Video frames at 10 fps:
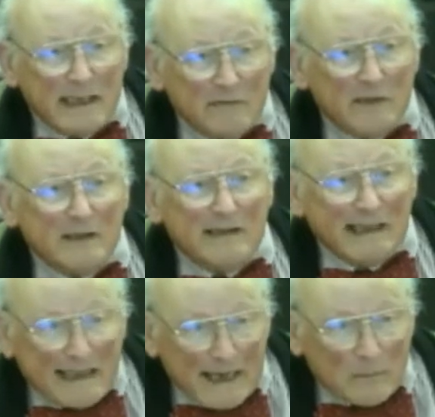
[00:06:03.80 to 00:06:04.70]
give a
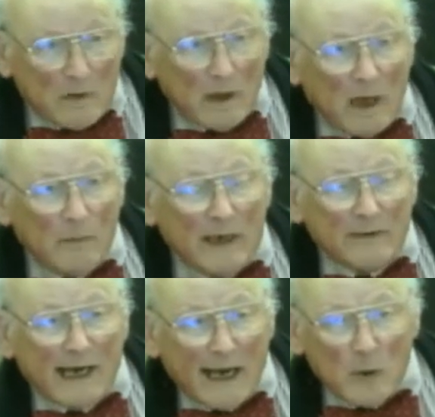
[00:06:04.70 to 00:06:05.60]
damn
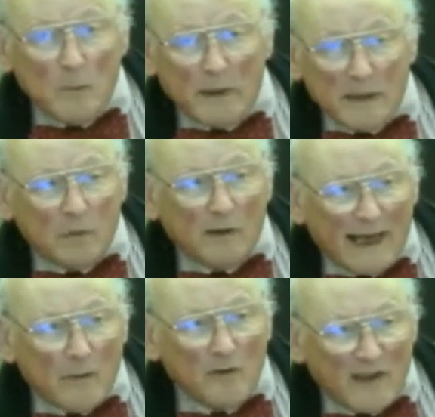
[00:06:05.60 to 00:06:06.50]
about how people
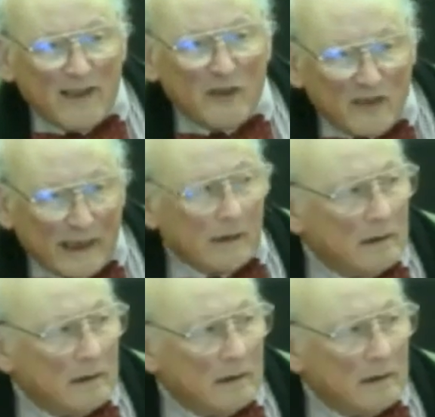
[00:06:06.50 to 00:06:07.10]
out there think.